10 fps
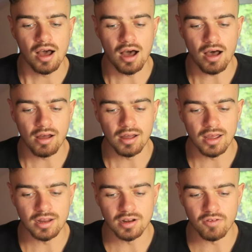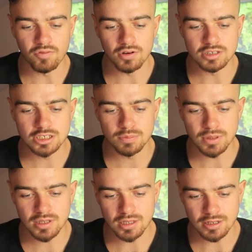uh, and avoid
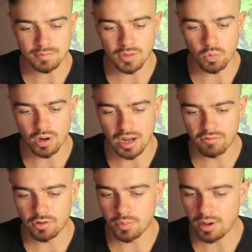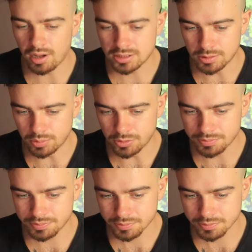speaking whenever possible.